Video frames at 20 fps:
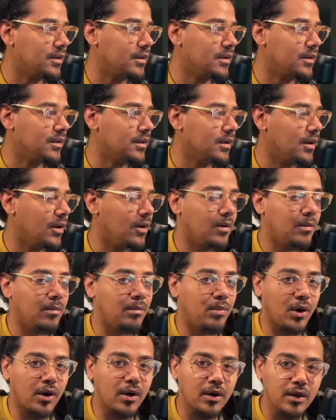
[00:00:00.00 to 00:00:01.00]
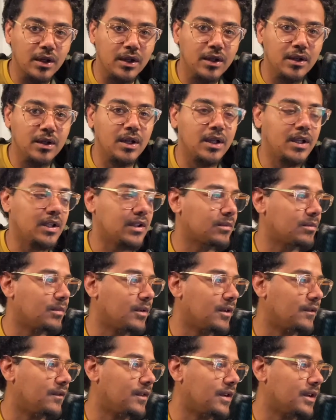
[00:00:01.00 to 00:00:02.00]
Old bark-eating ass
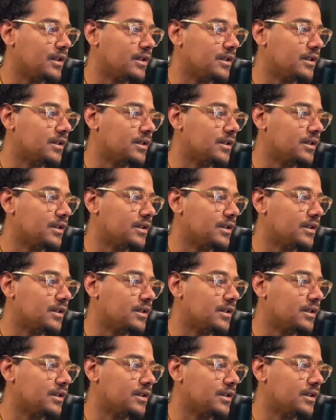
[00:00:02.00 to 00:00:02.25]
motherfuckers.